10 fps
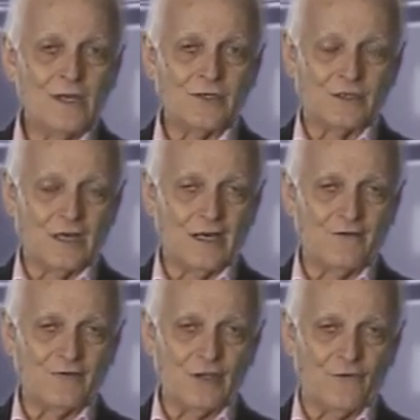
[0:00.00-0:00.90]
to
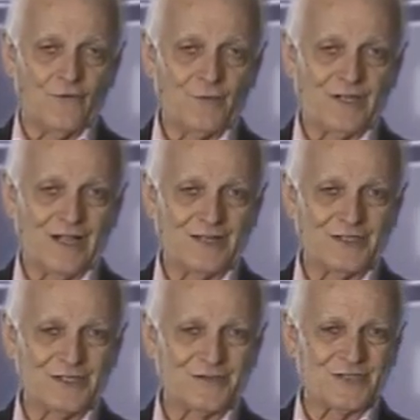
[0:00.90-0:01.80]
deliver you from the
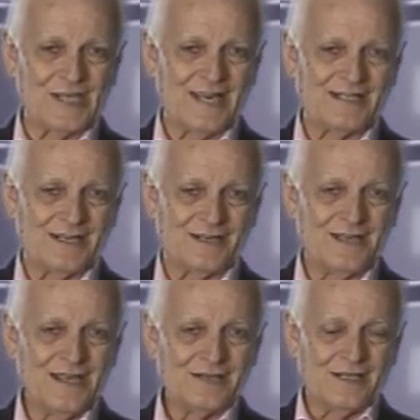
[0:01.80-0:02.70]
clutches of
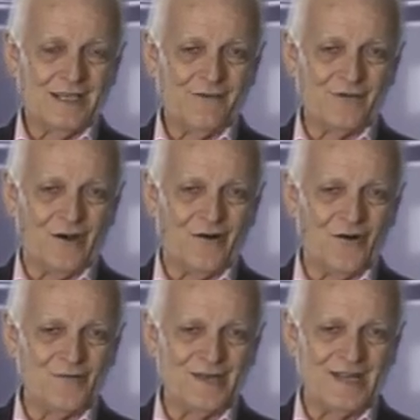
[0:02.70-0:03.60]
Satan, to give you a
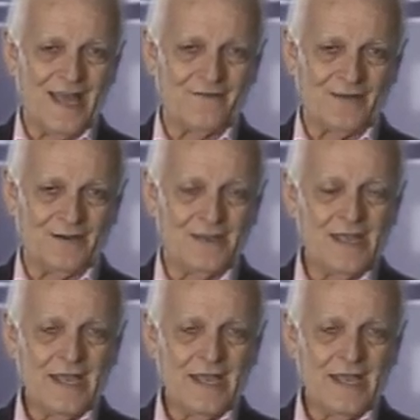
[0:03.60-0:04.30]
home in heaven,